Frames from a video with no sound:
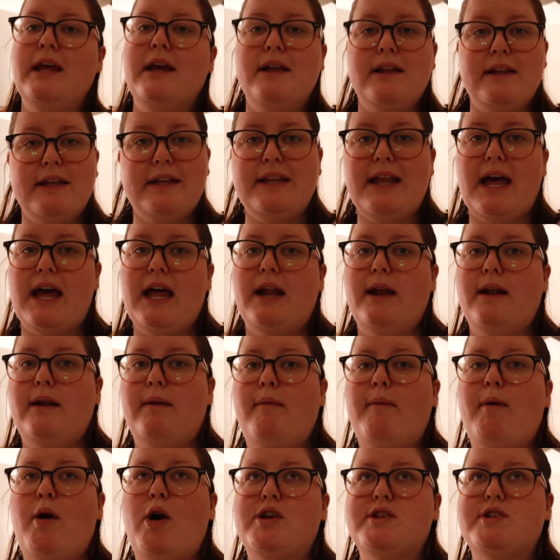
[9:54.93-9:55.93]
clean that and
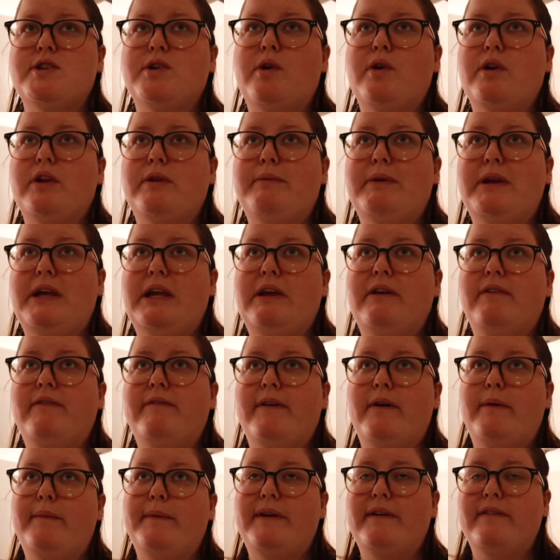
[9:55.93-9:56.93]
I'm also going to be
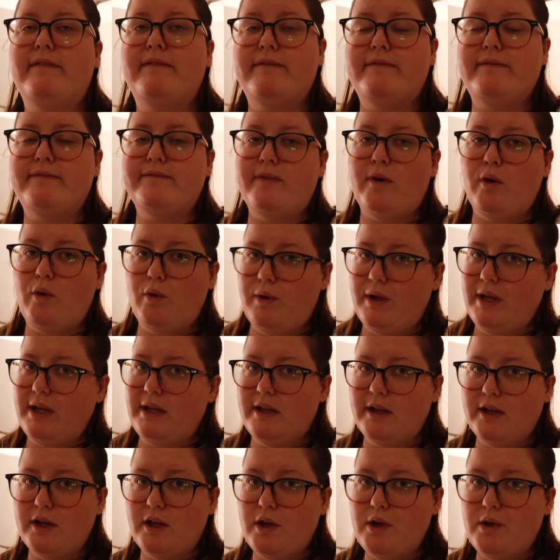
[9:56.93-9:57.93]
filming folding
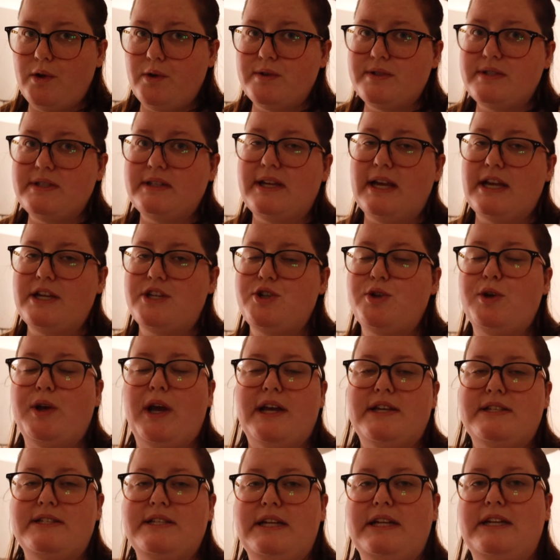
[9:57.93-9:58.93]
the clothes in case you
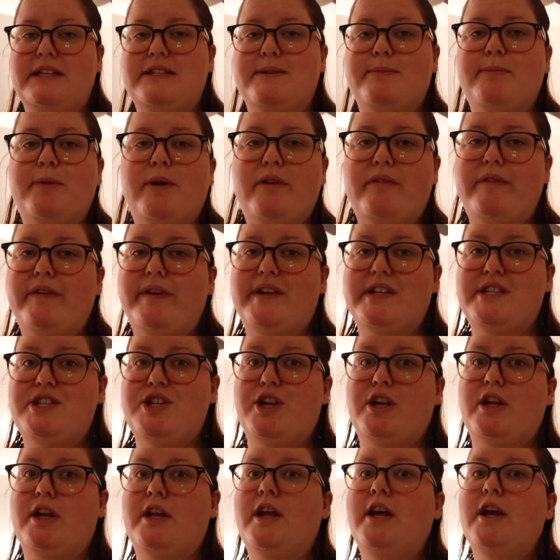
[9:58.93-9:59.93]
guys need
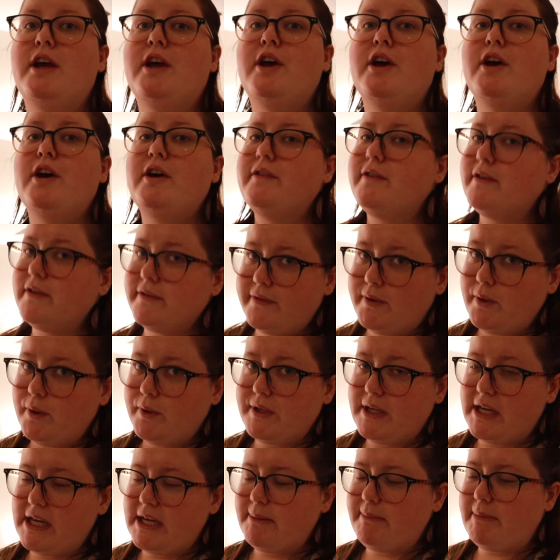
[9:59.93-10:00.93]
motivation for
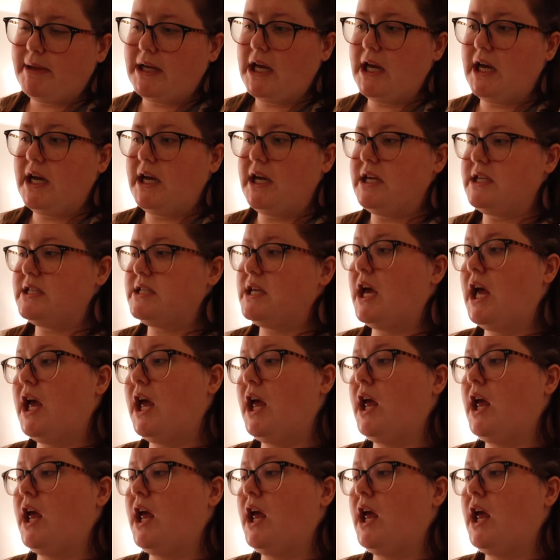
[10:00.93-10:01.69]
folding because